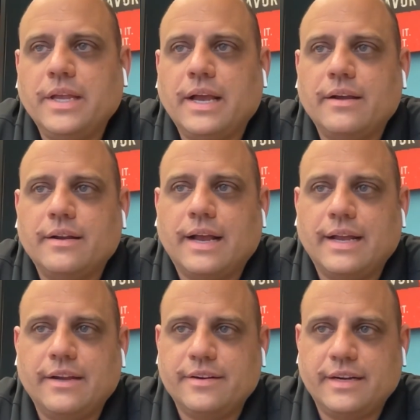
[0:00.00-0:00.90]
that chatter? No, hired,
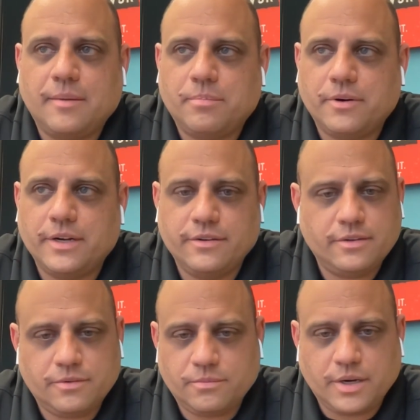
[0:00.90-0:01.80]
I hired an
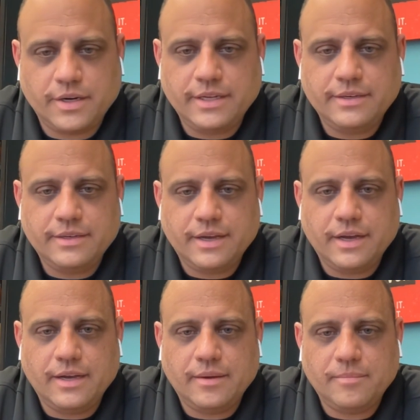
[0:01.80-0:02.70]
operator to run it
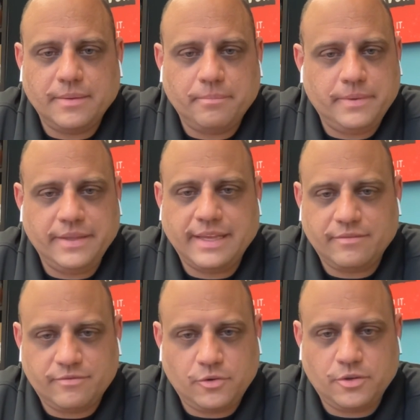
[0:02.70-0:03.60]
um, and be
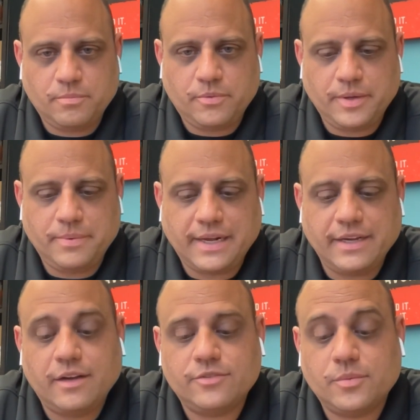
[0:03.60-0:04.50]
that focal point, but
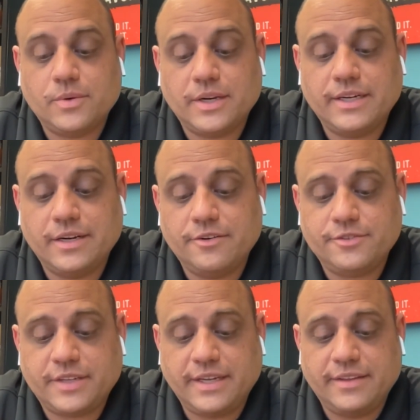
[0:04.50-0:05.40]
I also wanted to
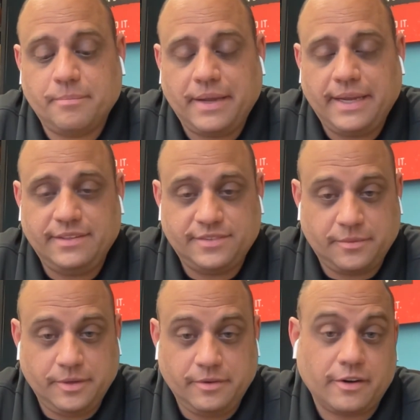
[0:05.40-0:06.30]
understand the
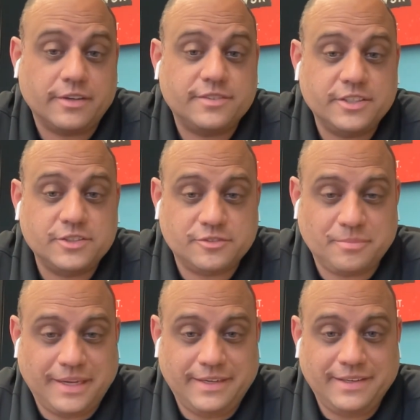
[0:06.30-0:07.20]
pains that we, our
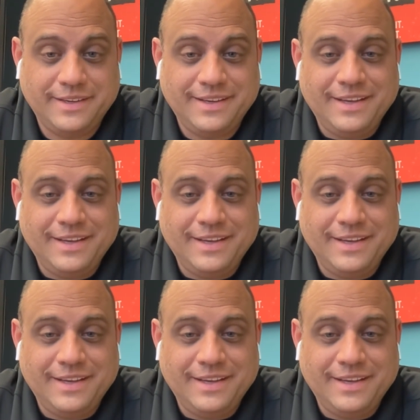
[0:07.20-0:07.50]
decisions made.